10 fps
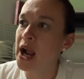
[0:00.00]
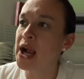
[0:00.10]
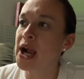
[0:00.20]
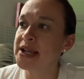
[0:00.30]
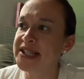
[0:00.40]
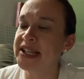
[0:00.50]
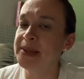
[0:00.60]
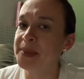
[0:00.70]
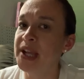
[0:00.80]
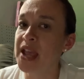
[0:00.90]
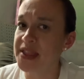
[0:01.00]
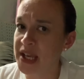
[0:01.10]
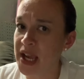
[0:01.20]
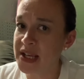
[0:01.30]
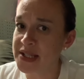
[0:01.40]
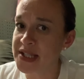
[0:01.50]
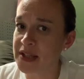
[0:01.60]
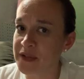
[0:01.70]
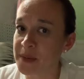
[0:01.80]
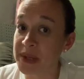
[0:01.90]
I said, Emily, I think I can see
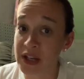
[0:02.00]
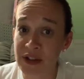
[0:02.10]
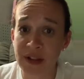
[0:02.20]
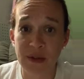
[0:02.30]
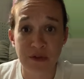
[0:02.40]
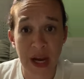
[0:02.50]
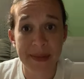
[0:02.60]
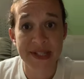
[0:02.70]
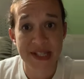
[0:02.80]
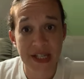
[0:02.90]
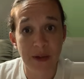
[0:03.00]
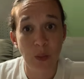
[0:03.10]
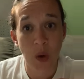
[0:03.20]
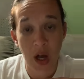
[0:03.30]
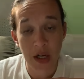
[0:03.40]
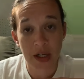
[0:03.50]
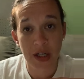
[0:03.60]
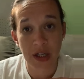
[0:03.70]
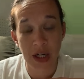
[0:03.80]
from here that the rabbits need water.